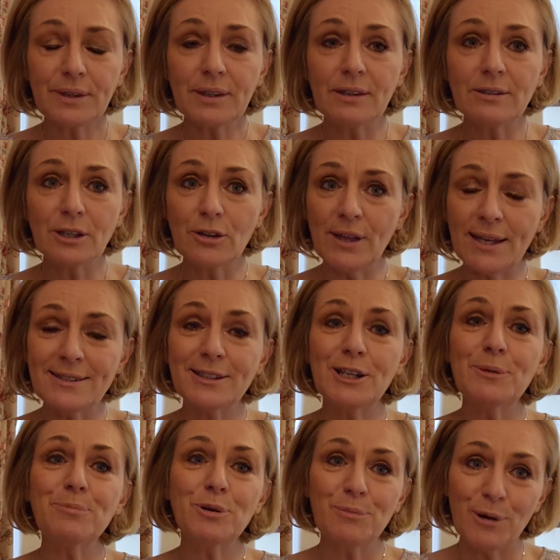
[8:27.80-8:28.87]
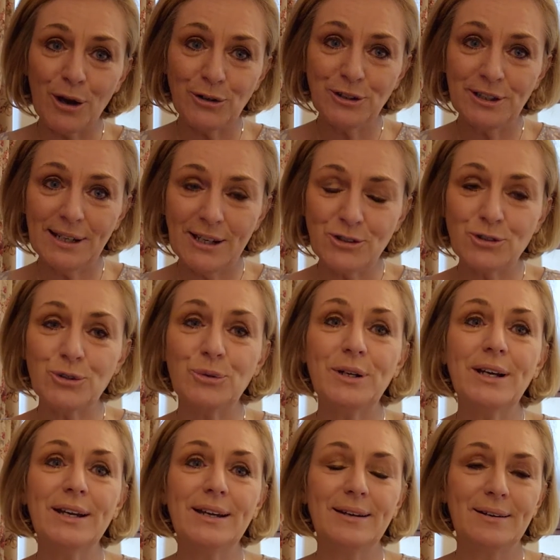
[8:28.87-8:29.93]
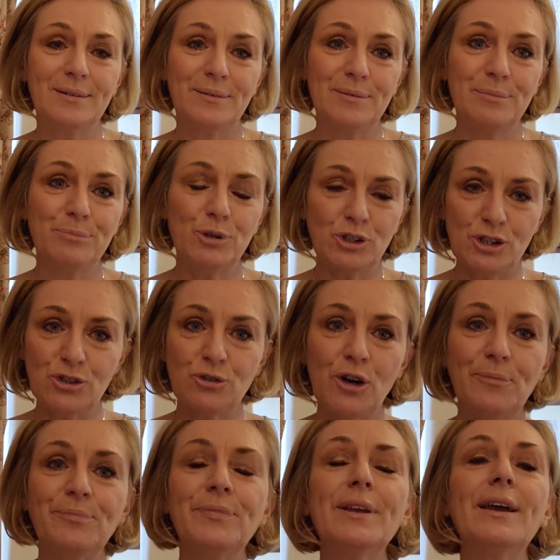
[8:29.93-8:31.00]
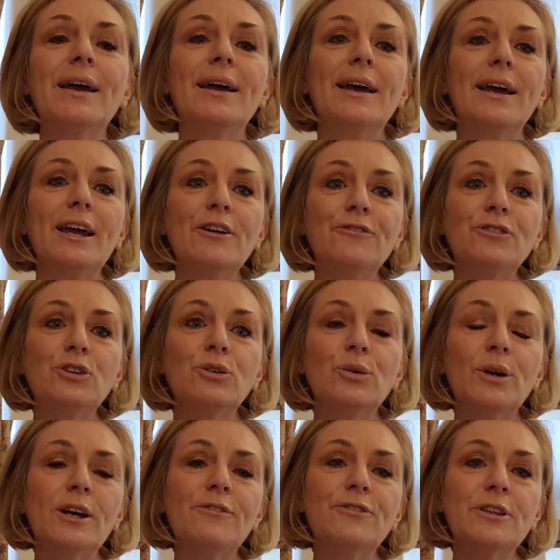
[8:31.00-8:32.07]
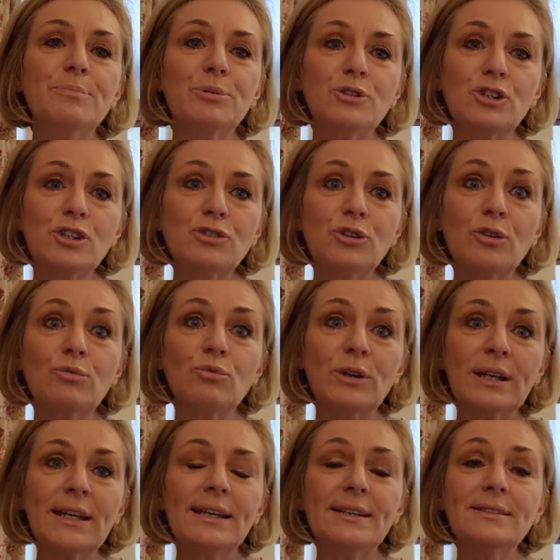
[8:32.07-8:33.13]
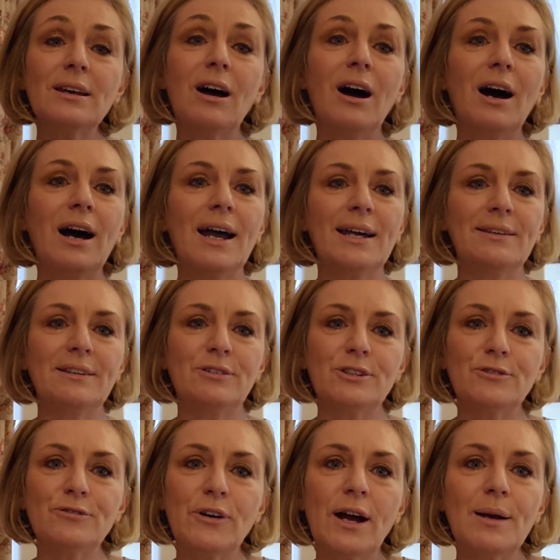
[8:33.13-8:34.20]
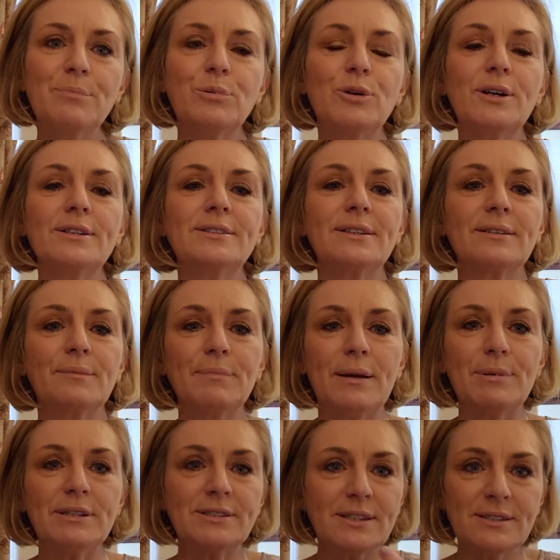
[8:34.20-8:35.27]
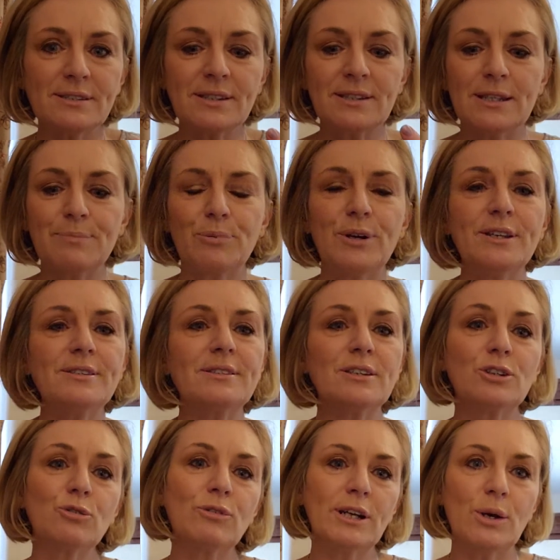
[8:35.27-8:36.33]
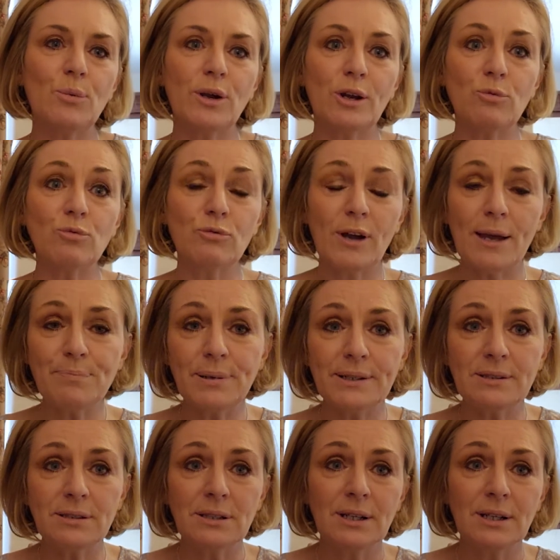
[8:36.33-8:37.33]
So that's going to promote your natural progesterone. If the progesterone really is high and there is fibroids and maybe cysts in the breast, and you really want a rapid